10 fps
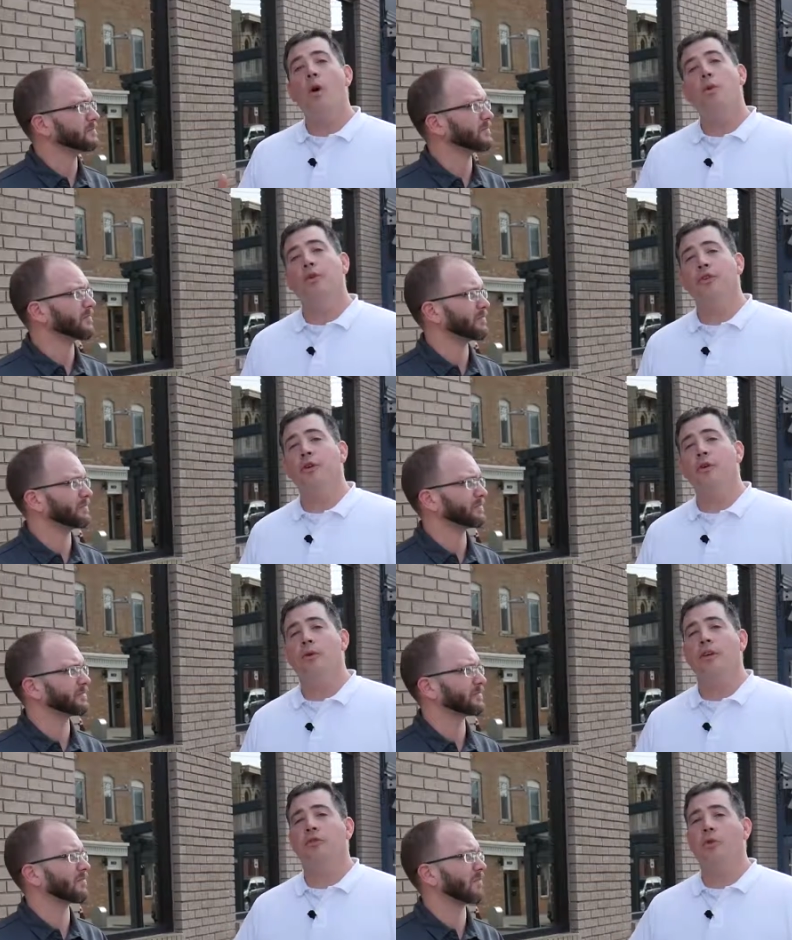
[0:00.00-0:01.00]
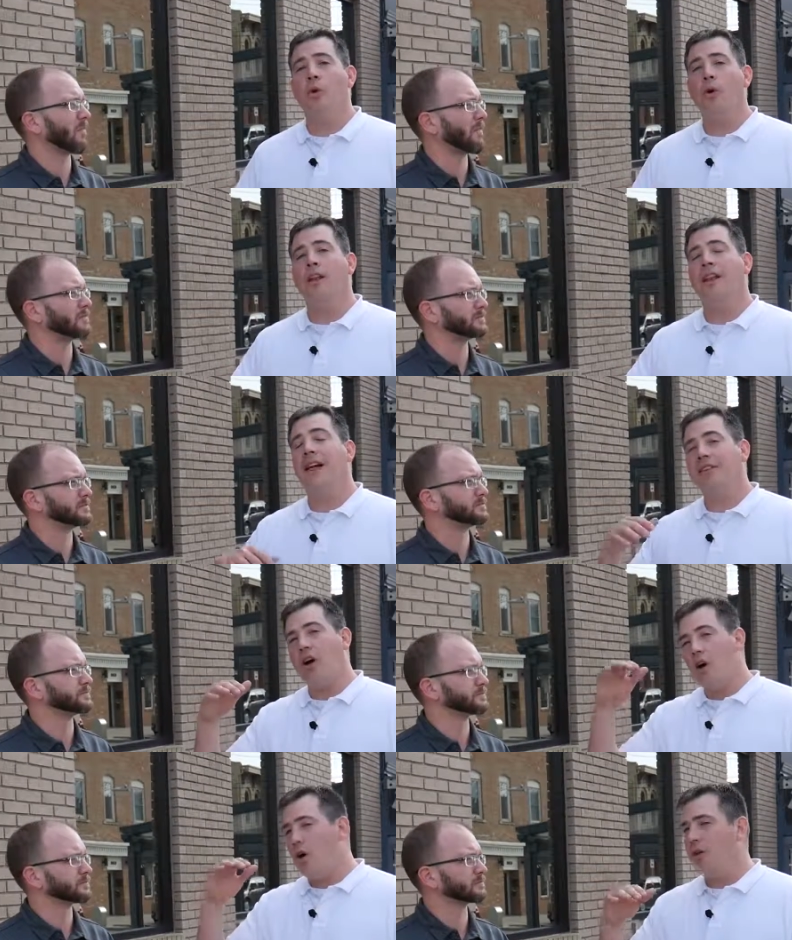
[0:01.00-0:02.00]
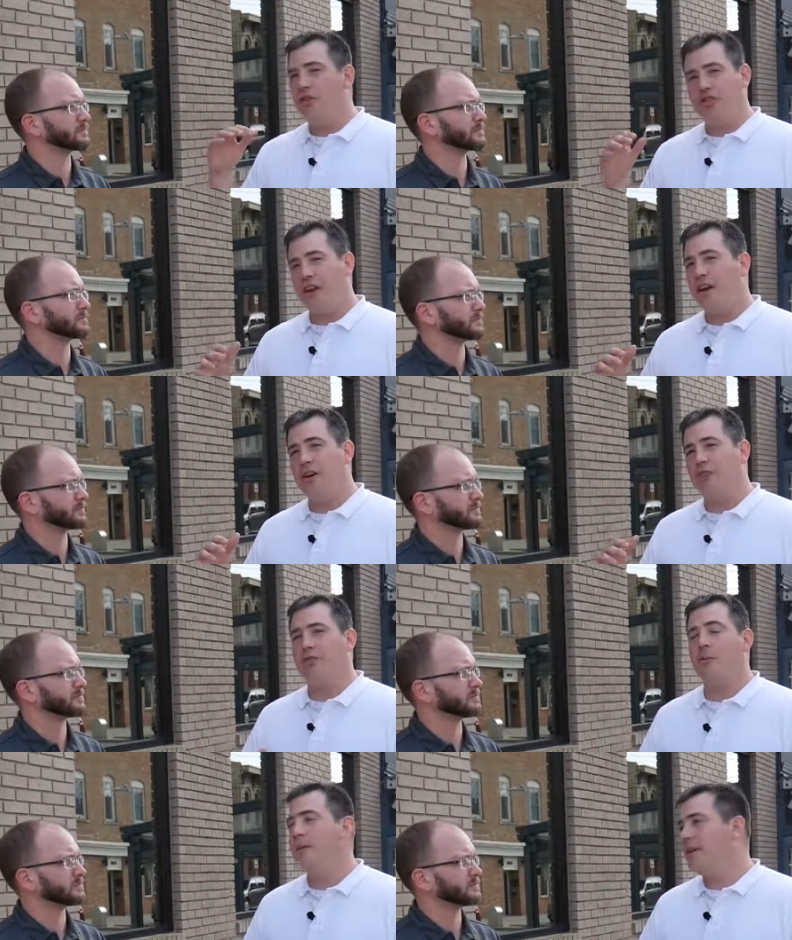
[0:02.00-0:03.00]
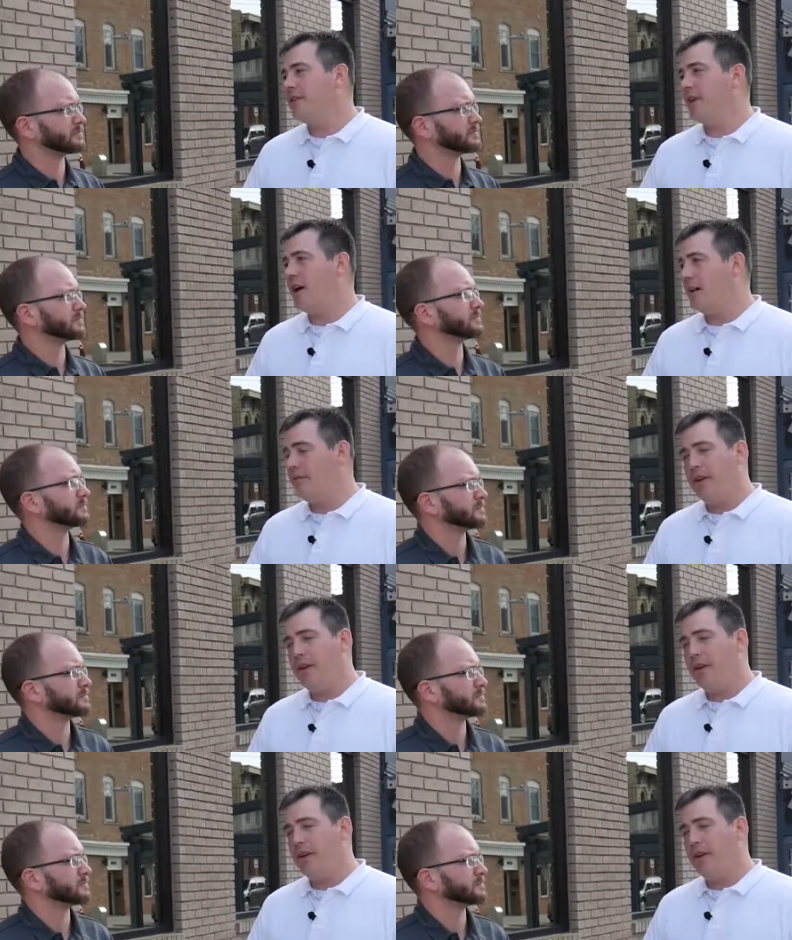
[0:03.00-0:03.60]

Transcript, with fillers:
Speaker 1: what we'll do is we'll collect all the shares from this uh,